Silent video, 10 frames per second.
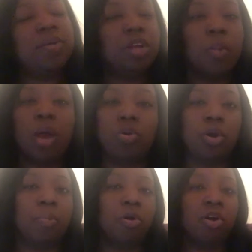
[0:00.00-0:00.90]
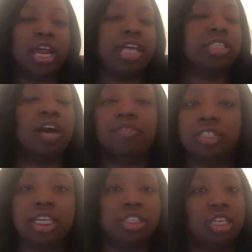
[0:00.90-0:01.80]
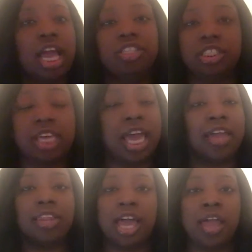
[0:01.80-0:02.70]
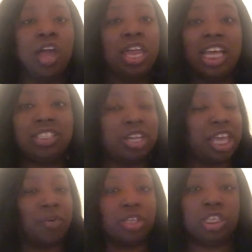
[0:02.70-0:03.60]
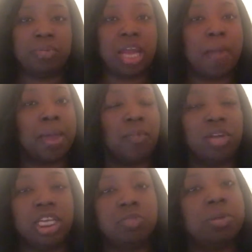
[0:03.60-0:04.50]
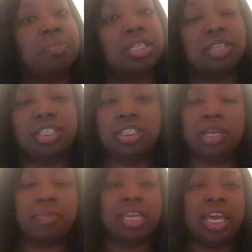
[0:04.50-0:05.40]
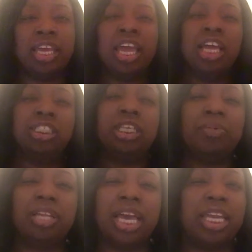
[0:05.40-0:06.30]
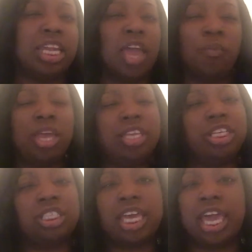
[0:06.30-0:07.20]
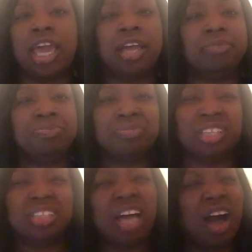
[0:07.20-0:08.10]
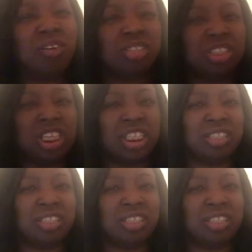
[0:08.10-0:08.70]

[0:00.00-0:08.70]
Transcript: nobody with no boring ass conversation. I just can't. Like, that's one thing with a Gemini, baby. We need to be mentally stimulated, and we just can't talk to